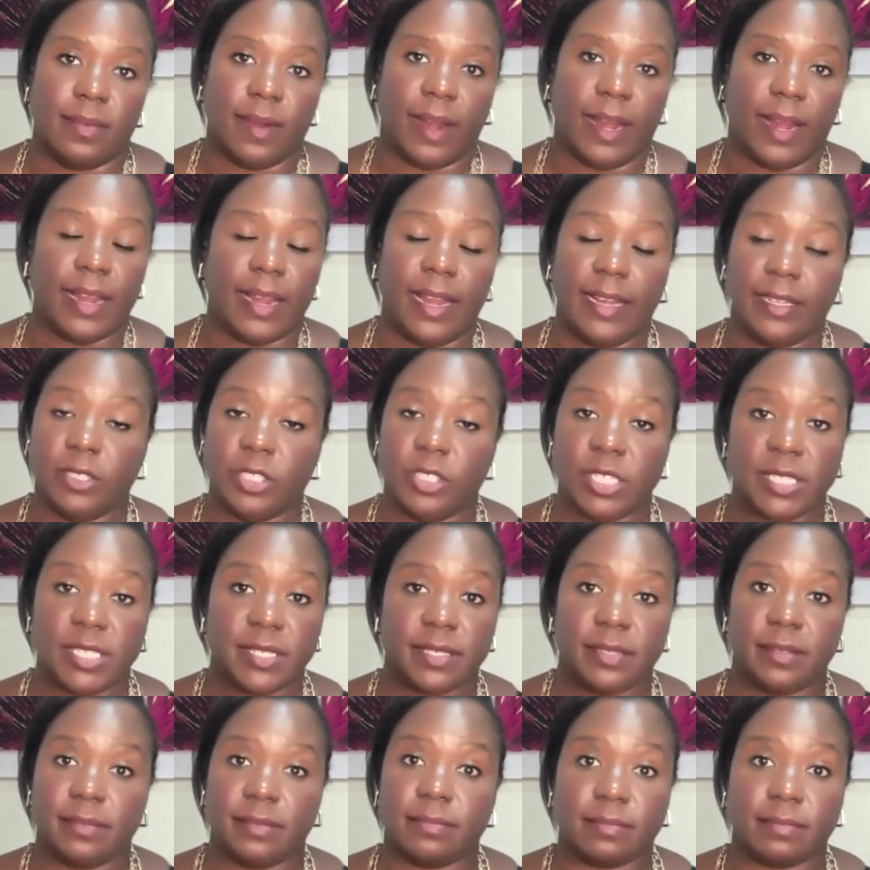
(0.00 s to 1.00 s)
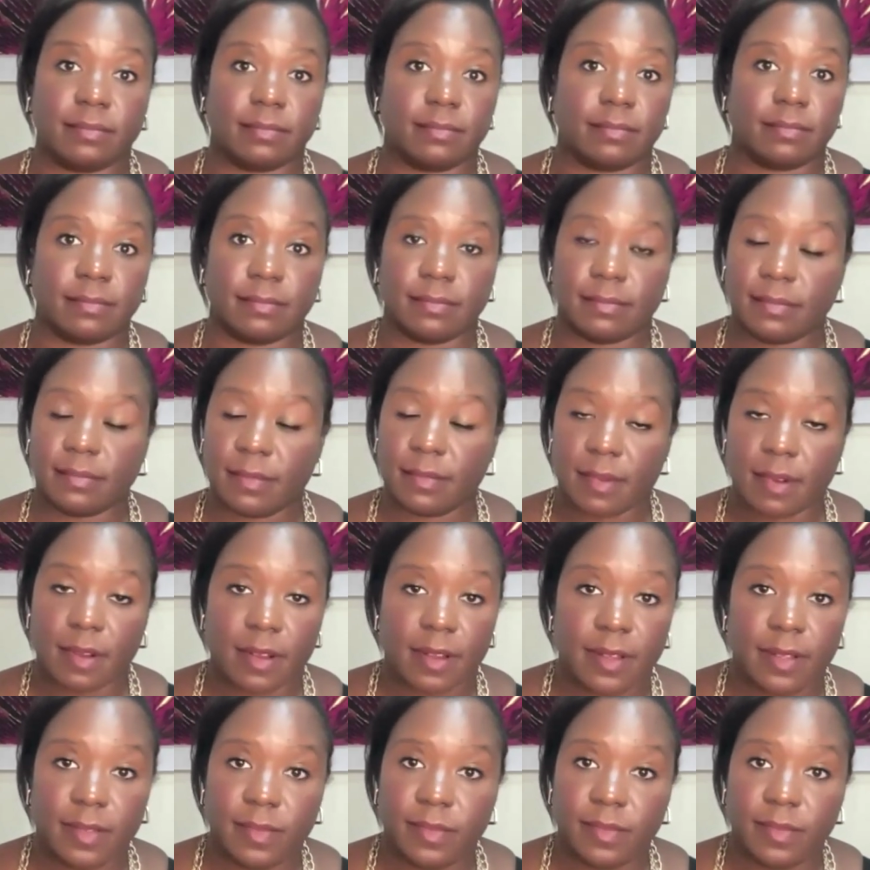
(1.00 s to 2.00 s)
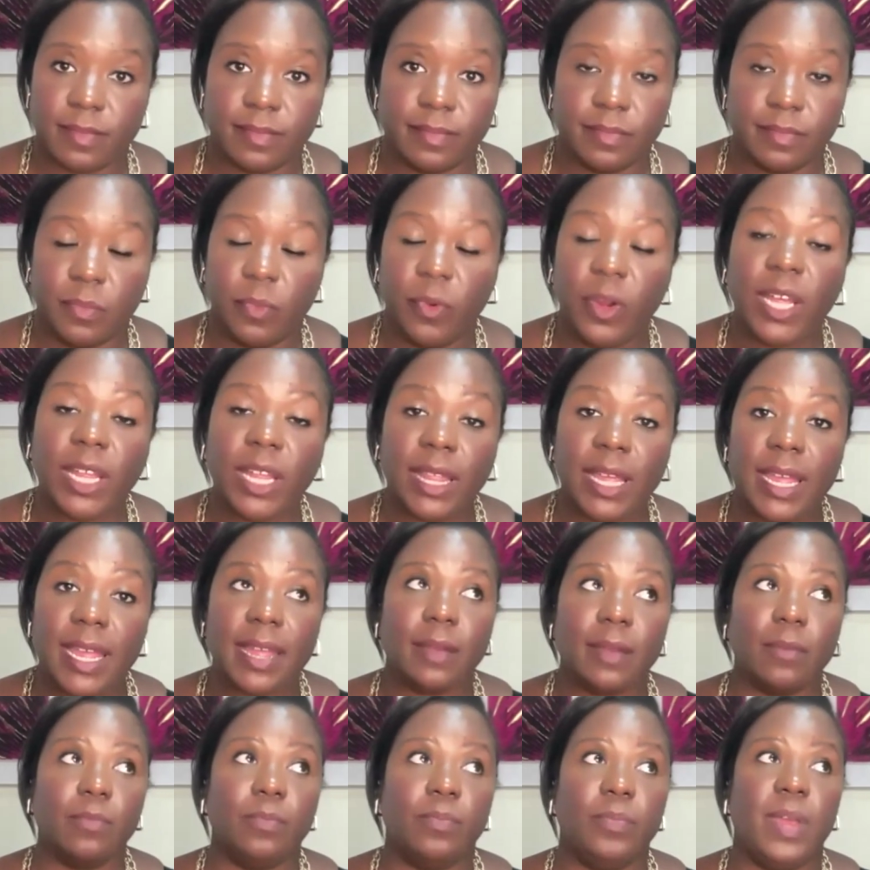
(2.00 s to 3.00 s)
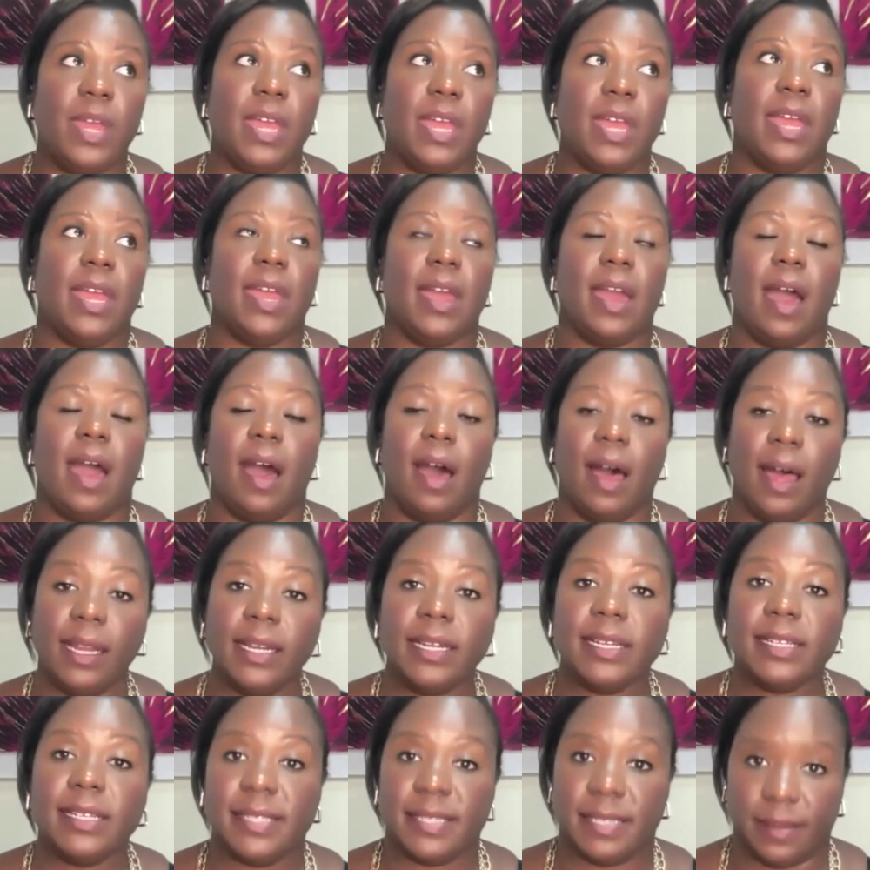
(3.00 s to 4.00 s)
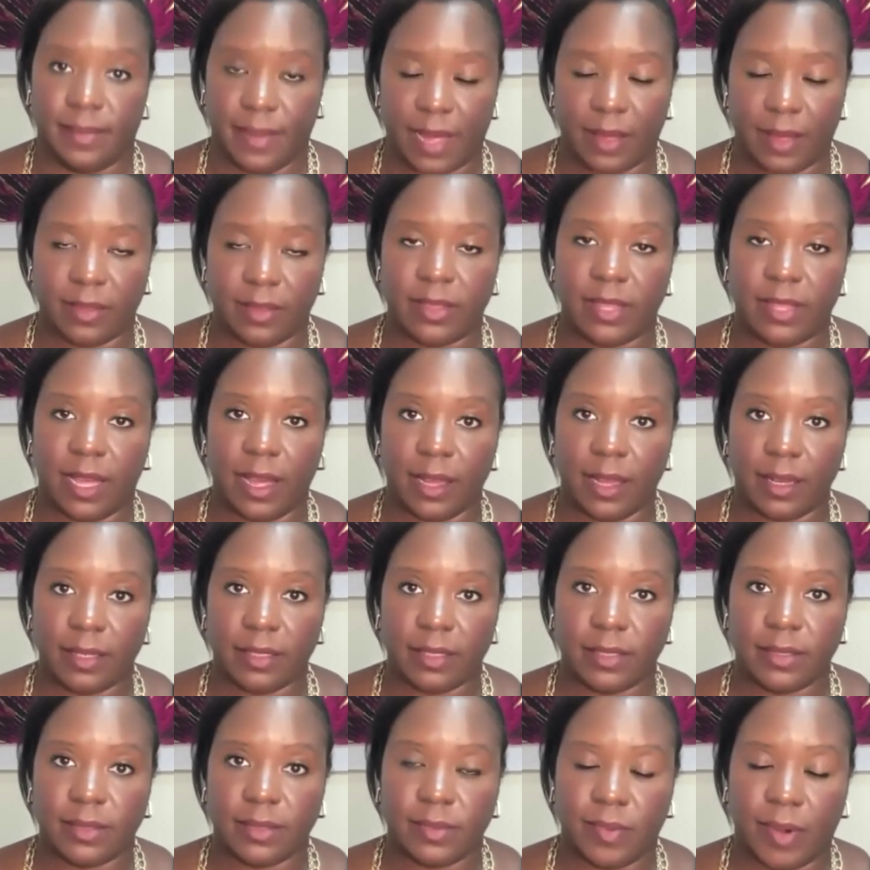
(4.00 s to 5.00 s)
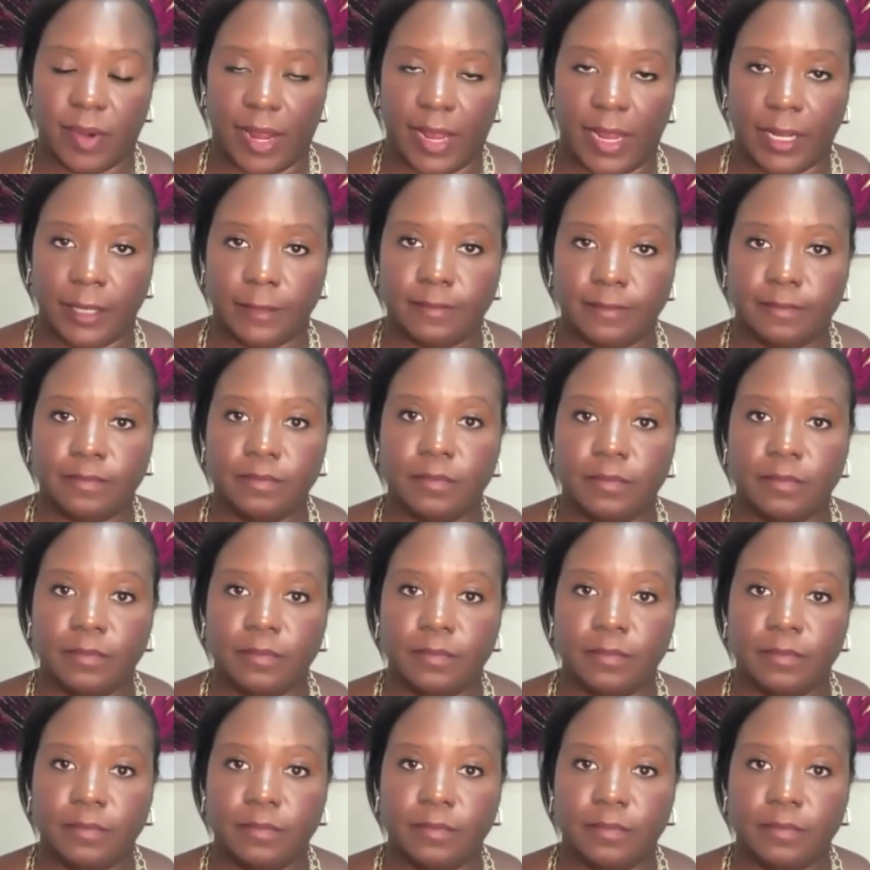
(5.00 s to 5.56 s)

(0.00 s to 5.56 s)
Right. And just really being honest about that. Right.